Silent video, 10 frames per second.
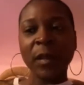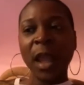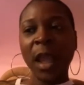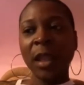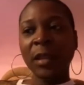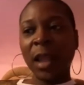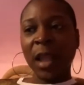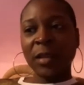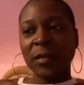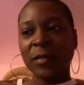And
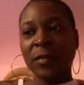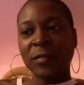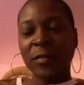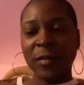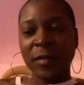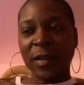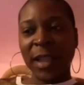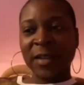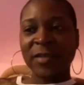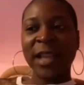
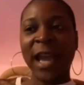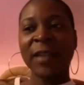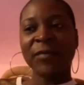there's not,